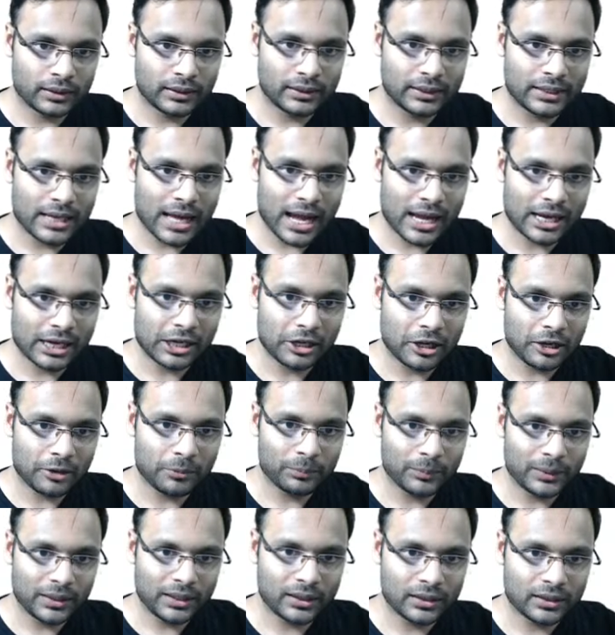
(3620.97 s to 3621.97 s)

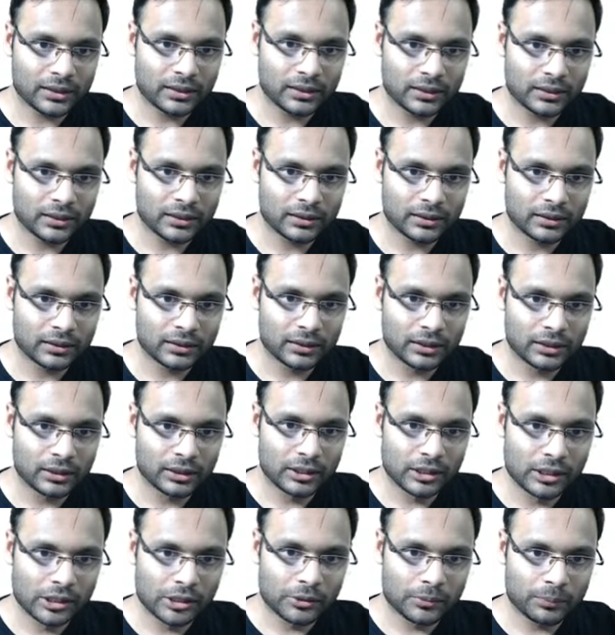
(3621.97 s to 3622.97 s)
dynamic
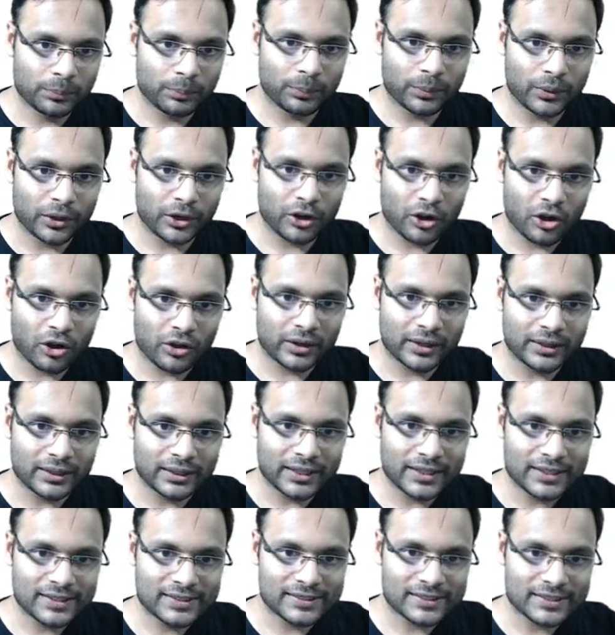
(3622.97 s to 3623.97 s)

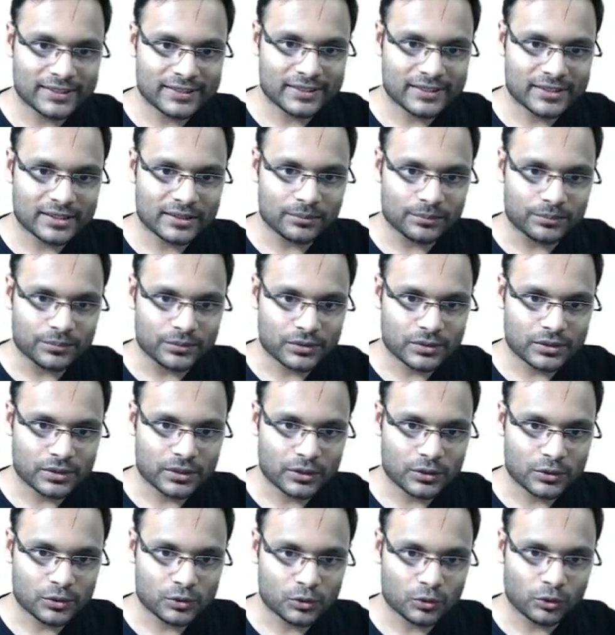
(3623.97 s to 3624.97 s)
priority systems.
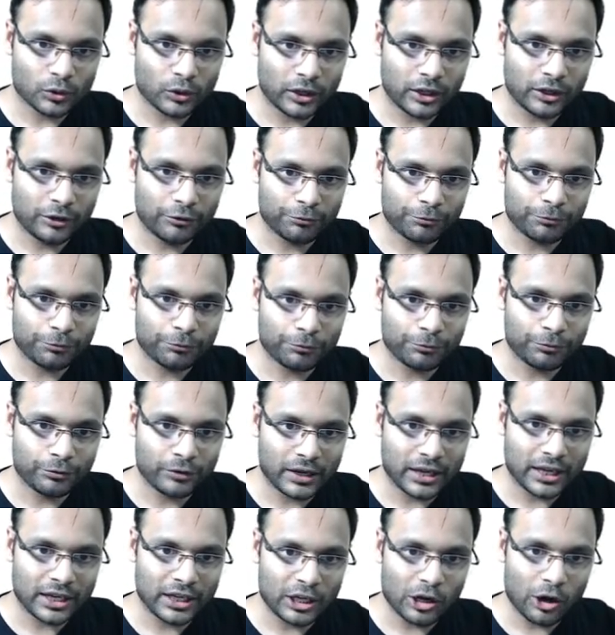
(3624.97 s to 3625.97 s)
So if
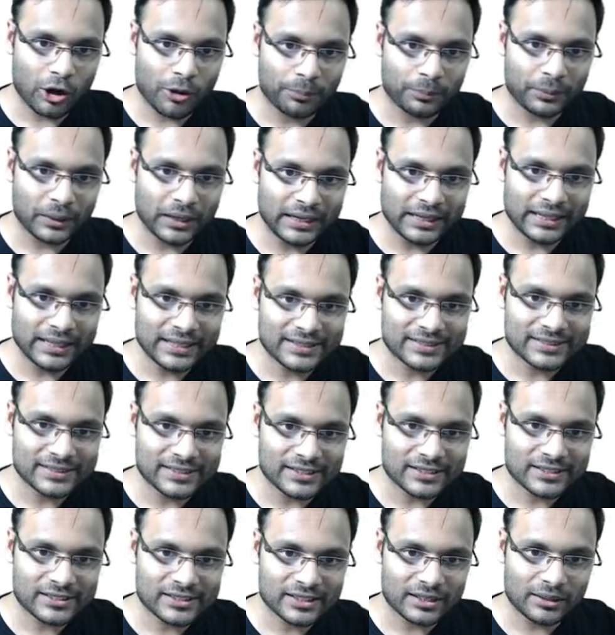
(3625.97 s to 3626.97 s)
any operating
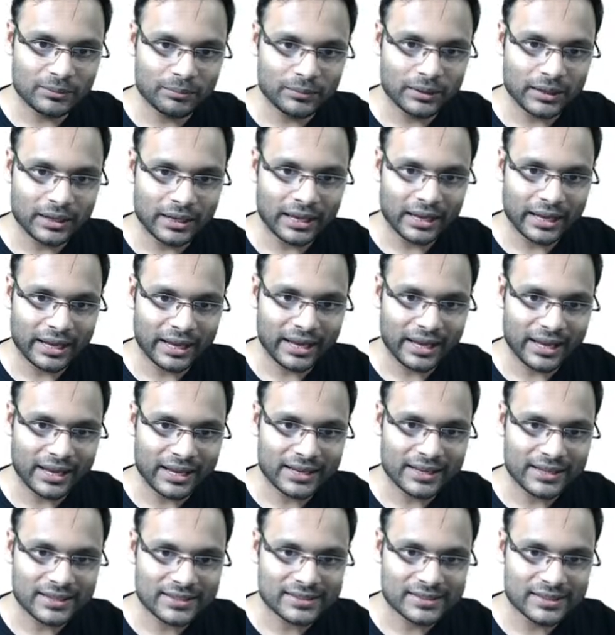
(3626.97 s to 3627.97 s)
system
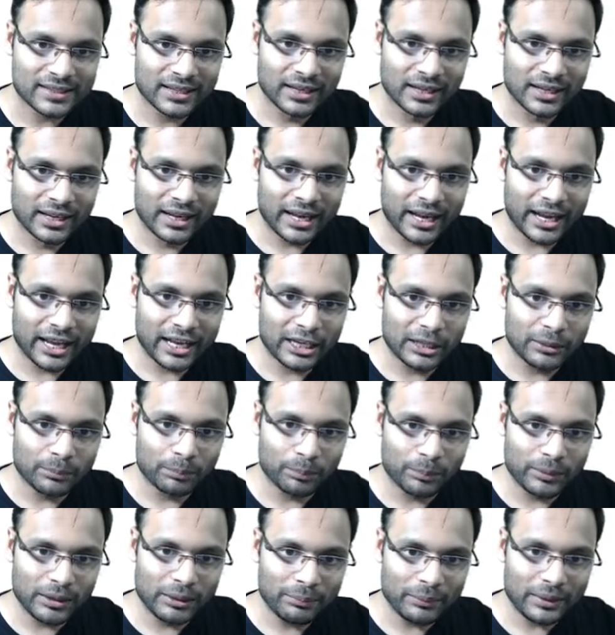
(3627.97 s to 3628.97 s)
has an
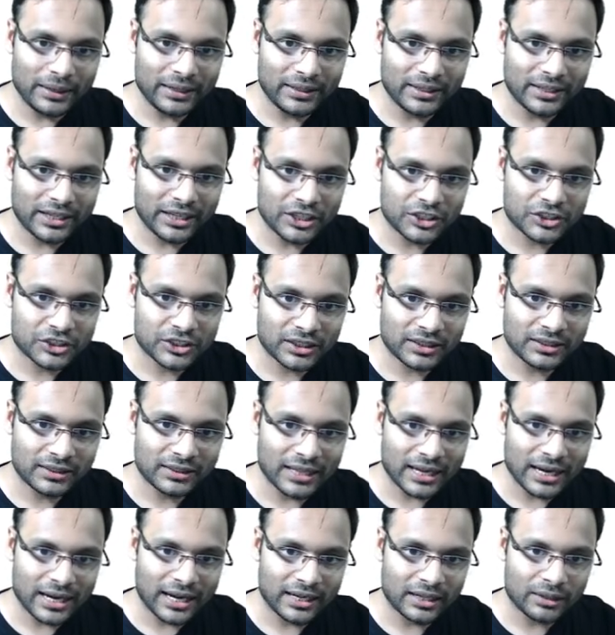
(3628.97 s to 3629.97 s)
implementation
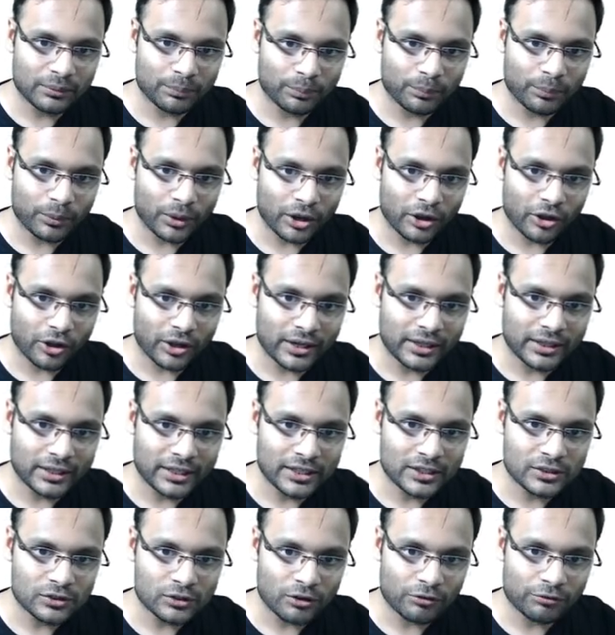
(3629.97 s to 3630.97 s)
that
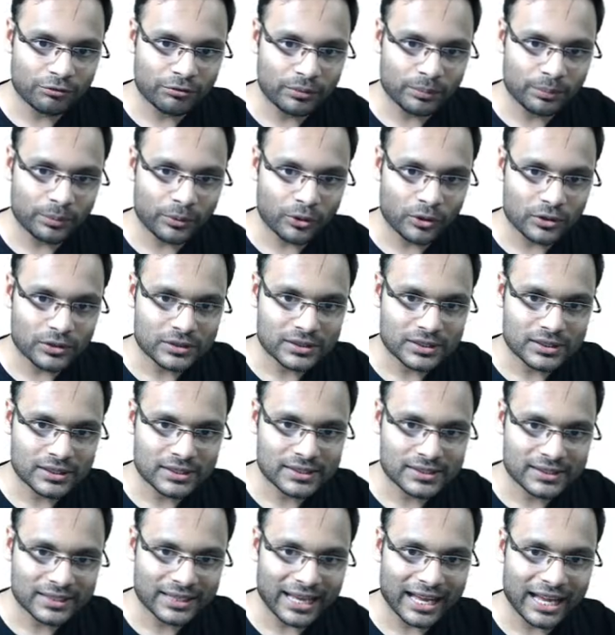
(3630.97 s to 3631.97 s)
priorities of a
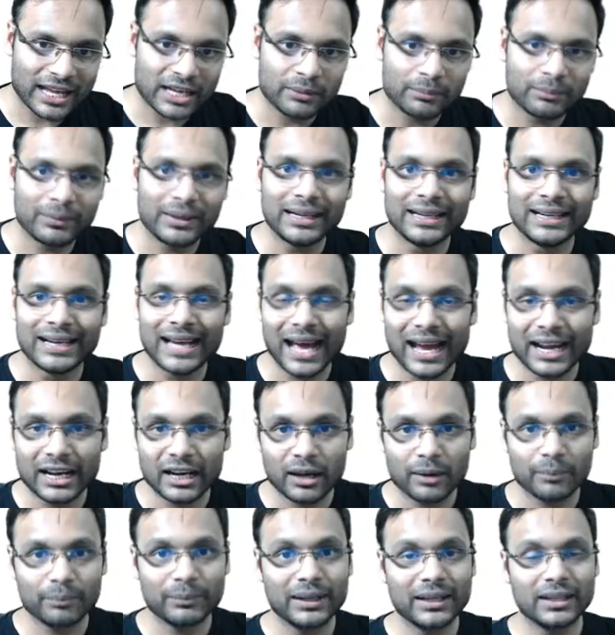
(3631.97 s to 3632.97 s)
process can be
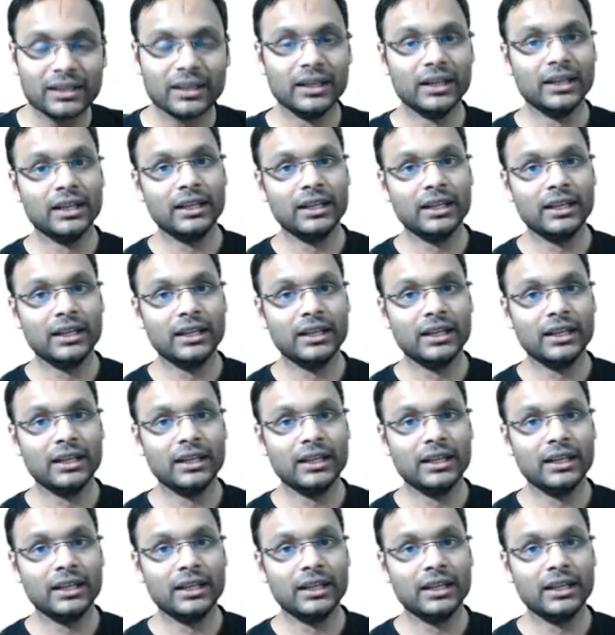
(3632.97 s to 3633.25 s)
dynamic,